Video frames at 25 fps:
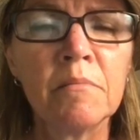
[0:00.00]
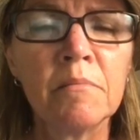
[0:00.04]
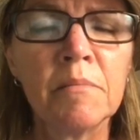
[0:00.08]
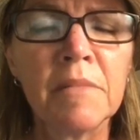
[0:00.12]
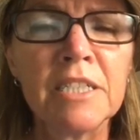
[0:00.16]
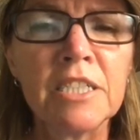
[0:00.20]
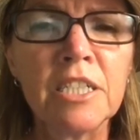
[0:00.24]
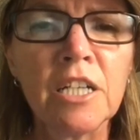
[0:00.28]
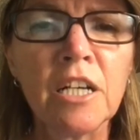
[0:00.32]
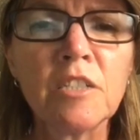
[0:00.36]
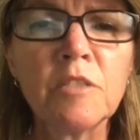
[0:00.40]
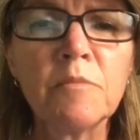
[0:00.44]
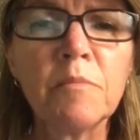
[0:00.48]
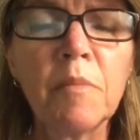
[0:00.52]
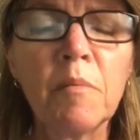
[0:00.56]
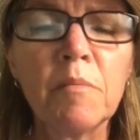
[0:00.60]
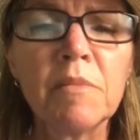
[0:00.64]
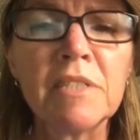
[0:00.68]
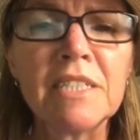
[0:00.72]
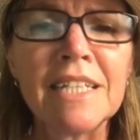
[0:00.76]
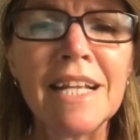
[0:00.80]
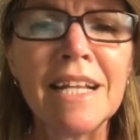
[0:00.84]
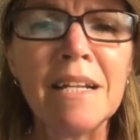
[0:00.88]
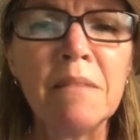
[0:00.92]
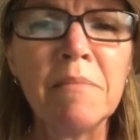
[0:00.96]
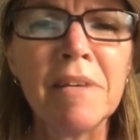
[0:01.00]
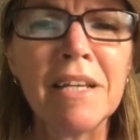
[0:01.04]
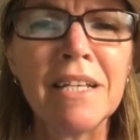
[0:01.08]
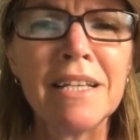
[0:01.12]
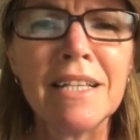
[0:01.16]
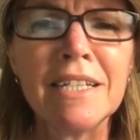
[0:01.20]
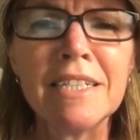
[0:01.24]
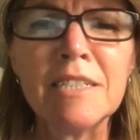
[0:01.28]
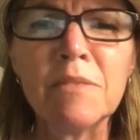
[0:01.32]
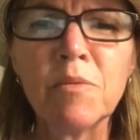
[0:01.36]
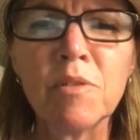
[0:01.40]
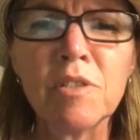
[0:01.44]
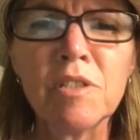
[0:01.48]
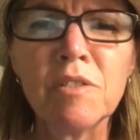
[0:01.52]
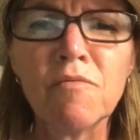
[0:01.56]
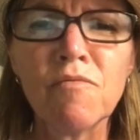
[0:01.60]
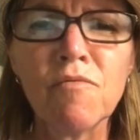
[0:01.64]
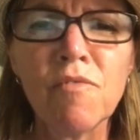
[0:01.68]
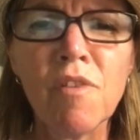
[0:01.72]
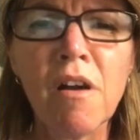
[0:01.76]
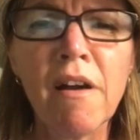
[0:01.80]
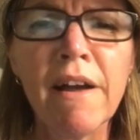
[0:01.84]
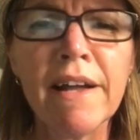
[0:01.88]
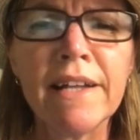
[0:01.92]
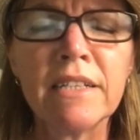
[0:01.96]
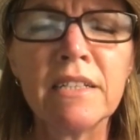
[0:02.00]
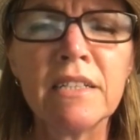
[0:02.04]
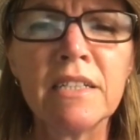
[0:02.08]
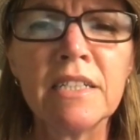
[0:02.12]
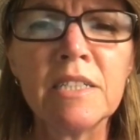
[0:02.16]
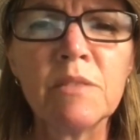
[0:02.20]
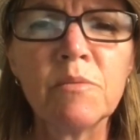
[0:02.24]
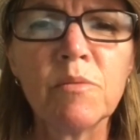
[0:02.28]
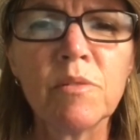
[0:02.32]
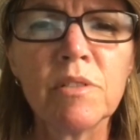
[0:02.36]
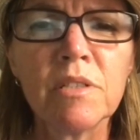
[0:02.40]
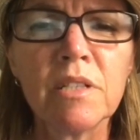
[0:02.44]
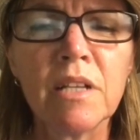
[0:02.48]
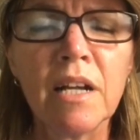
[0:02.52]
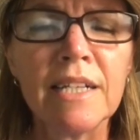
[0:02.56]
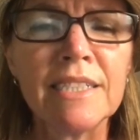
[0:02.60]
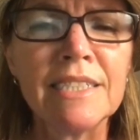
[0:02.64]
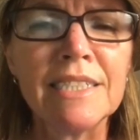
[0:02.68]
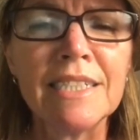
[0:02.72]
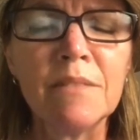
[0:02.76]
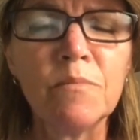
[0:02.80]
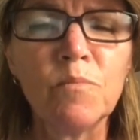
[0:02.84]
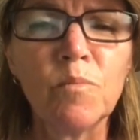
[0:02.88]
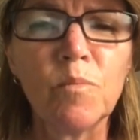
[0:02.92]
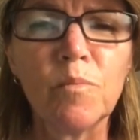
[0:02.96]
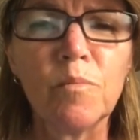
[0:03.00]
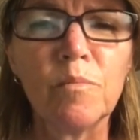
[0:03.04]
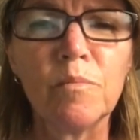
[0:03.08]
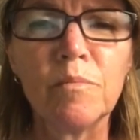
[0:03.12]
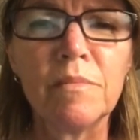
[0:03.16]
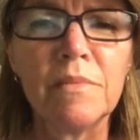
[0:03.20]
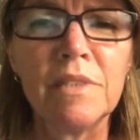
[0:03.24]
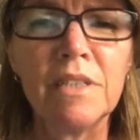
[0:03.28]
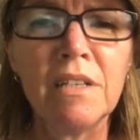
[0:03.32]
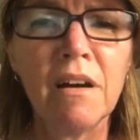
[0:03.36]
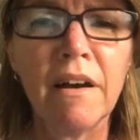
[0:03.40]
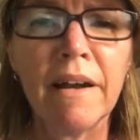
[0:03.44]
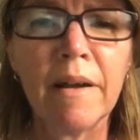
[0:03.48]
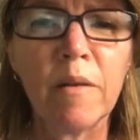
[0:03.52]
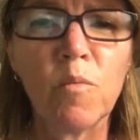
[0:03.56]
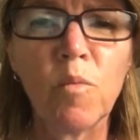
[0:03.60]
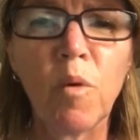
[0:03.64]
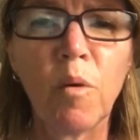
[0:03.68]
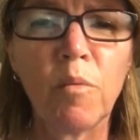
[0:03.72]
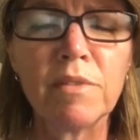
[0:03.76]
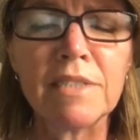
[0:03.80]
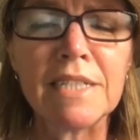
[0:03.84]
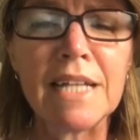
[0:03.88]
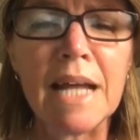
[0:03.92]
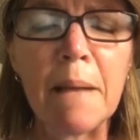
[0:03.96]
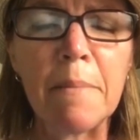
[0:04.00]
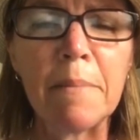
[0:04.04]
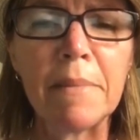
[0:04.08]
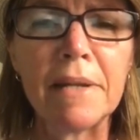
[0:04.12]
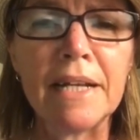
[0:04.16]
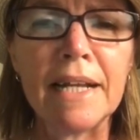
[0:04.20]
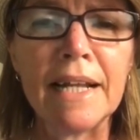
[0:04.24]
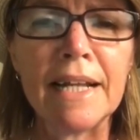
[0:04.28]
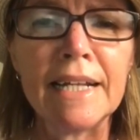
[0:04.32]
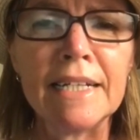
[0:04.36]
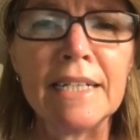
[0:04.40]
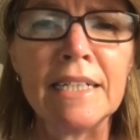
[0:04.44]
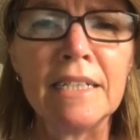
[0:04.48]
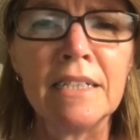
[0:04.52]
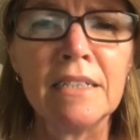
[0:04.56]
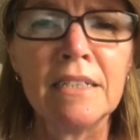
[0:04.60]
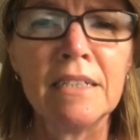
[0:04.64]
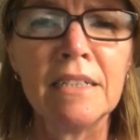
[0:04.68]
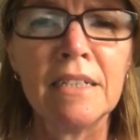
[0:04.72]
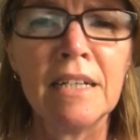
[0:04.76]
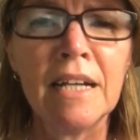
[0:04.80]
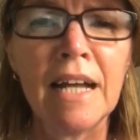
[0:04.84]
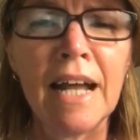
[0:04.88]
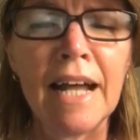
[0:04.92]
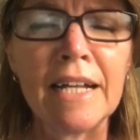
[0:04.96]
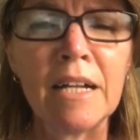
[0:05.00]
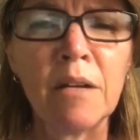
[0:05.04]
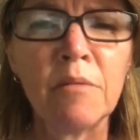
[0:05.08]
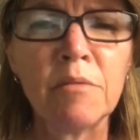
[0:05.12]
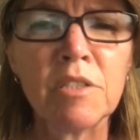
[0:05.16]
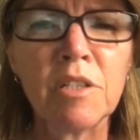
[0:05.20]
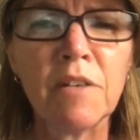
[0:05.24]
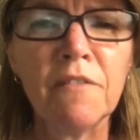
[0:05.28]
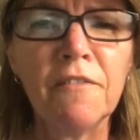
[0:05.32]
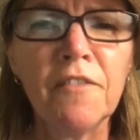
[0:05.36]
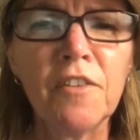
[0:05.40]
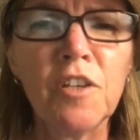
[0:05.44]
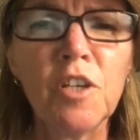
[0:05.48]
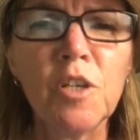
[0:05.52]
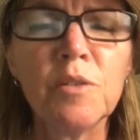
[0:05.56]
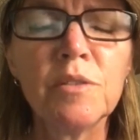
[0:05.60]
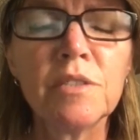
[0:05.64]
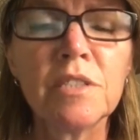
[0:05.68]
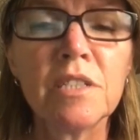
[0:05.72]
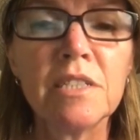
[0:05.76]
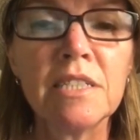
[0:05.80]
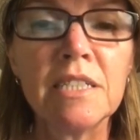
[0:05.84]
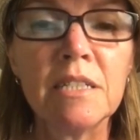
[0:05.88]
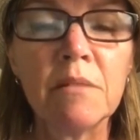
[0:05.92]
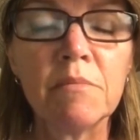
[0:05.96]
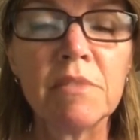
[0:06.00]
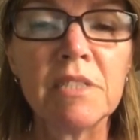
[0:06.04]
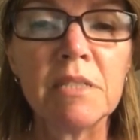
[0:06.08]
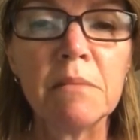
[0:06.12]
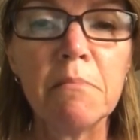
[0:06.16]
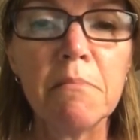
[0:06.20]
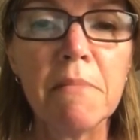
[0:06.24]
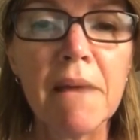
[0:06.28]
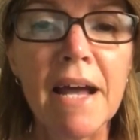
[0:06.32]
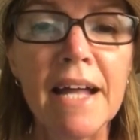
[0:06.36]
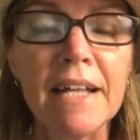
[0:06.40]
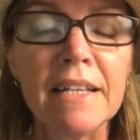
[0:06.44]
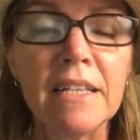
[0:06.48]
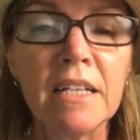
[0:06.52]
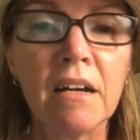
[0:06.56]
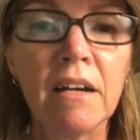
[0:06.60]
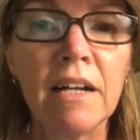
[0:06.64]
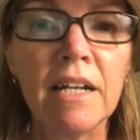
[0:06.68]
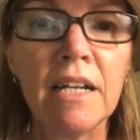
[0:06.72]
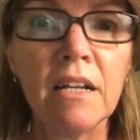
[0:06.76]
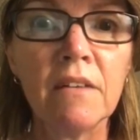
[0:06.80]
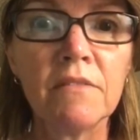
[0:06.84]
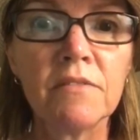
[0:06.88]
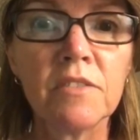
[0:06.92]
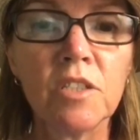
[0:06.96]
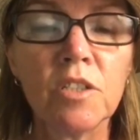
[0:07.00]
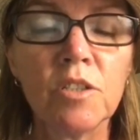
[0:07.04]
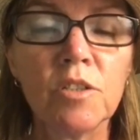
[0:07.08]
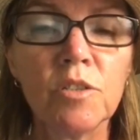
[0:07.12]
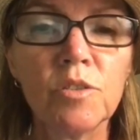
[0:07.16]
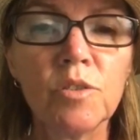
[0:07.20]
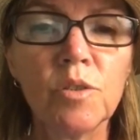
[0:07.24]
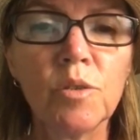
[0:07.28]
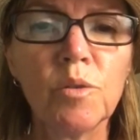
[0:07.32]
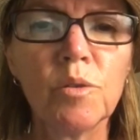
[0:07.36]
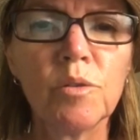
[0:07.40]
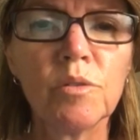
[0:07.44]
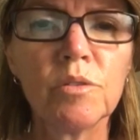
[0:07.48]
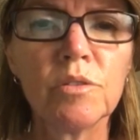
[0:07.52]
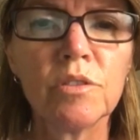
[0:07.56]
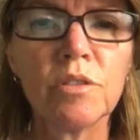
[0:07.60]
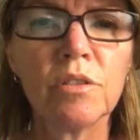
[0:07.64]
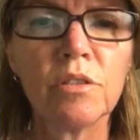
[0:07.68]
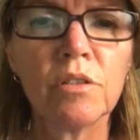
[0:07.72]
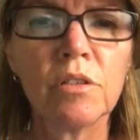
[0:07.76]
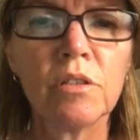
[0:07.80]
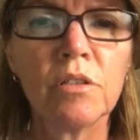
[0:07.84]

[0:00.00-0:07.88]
My judgment was telling me this wasn't right, I didn't like what was happening, and I was confused because it was the man that I loved and adored.